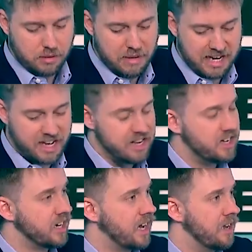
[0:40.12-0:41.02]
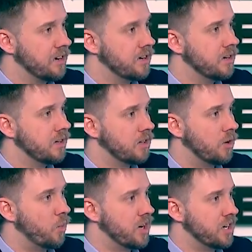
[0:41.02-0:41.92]
Matt Kennedy at Carlton got
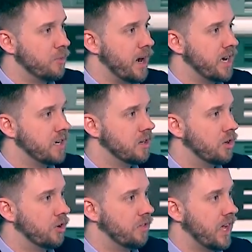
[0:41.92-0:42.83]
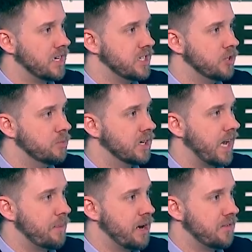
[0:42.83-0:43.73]
one year remaining on that deal, but
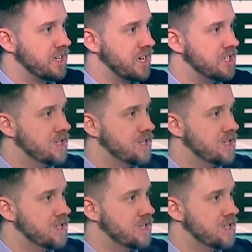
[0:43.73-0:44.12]
came out of his exit